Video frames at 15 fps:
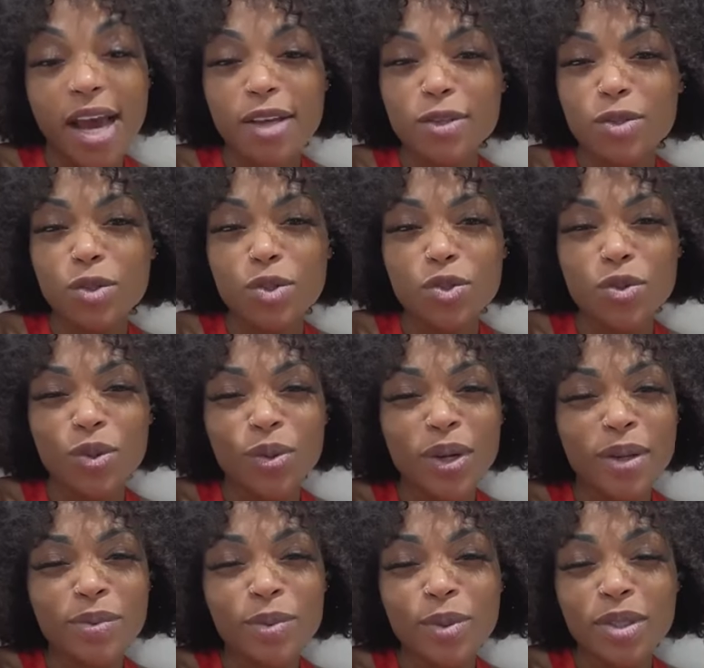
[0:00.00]
As usual, now
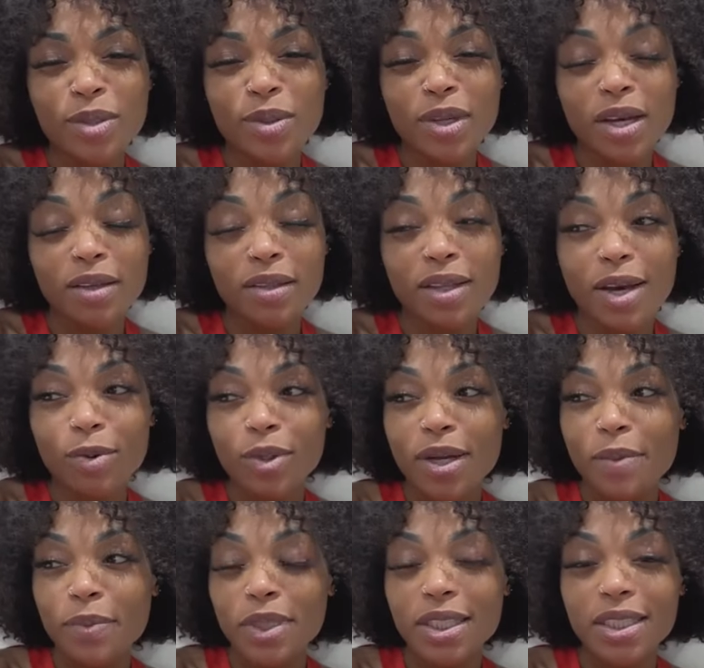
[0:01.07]
now now,
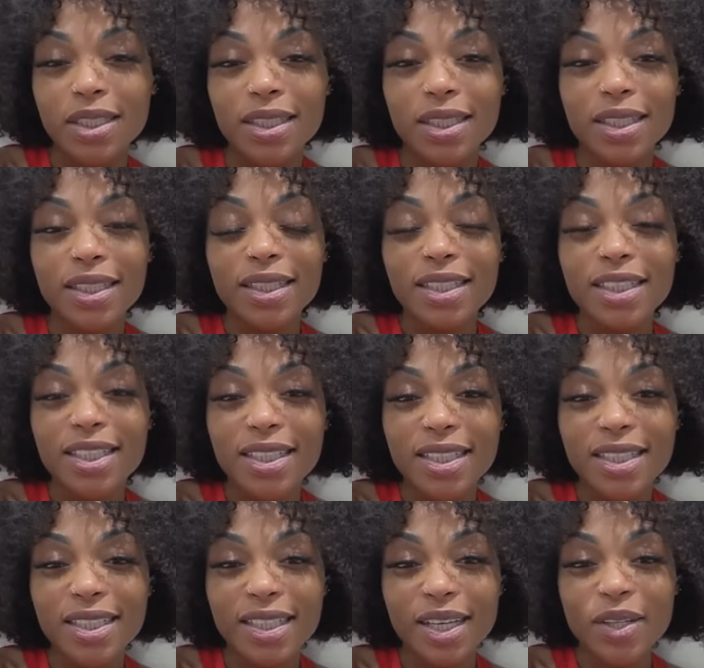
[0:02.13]
Nanaunabidi
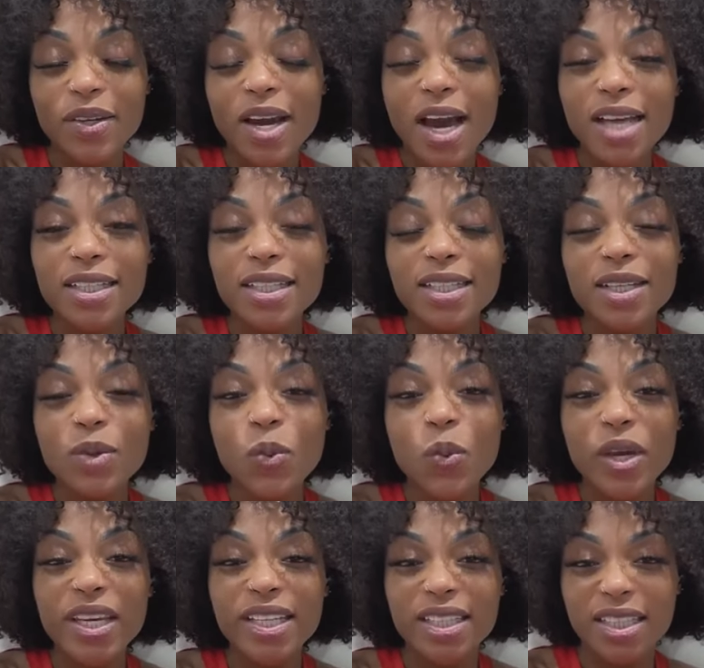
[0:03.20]
Ginger, you guys are the
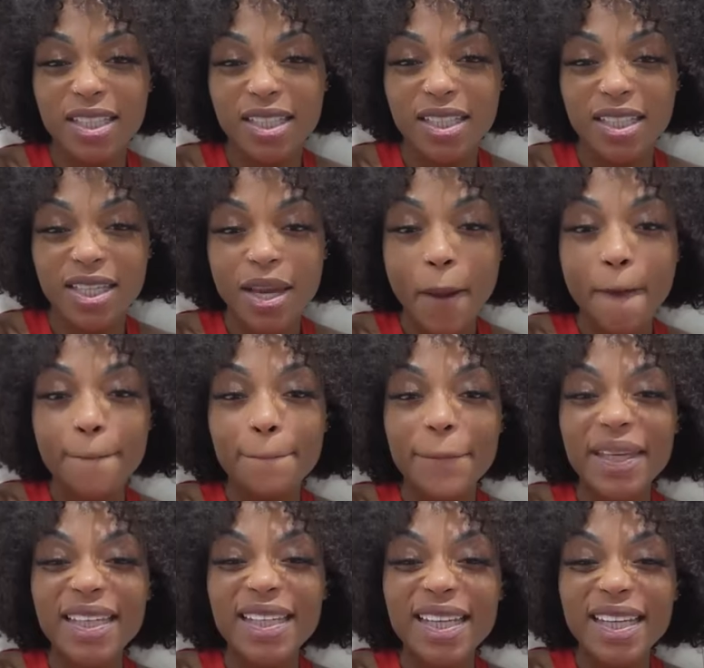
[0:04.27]
wind Yes.
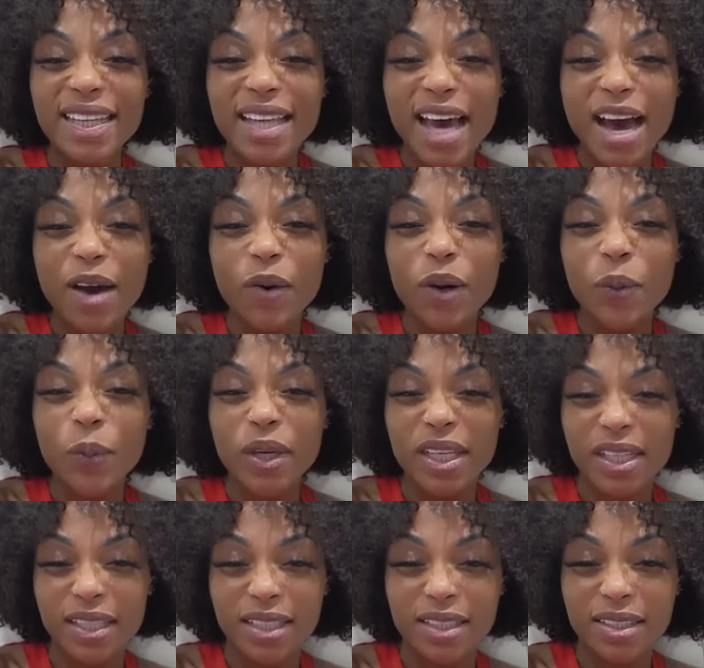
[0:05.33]
beneath our
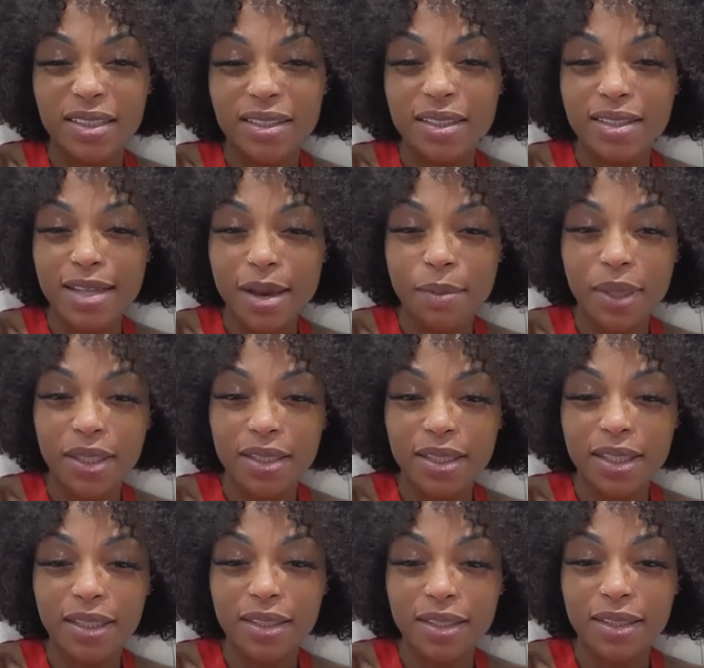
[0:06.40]
wings. Does that make
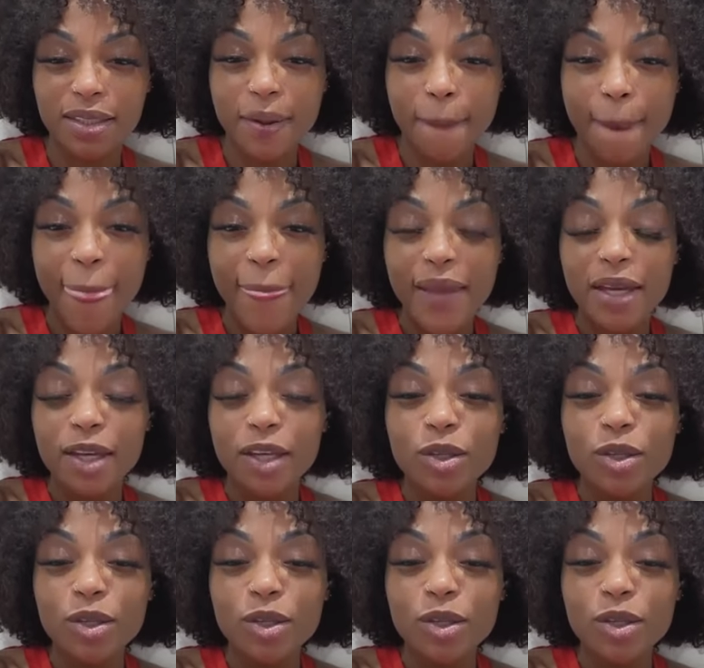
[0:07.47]
sense? Yes.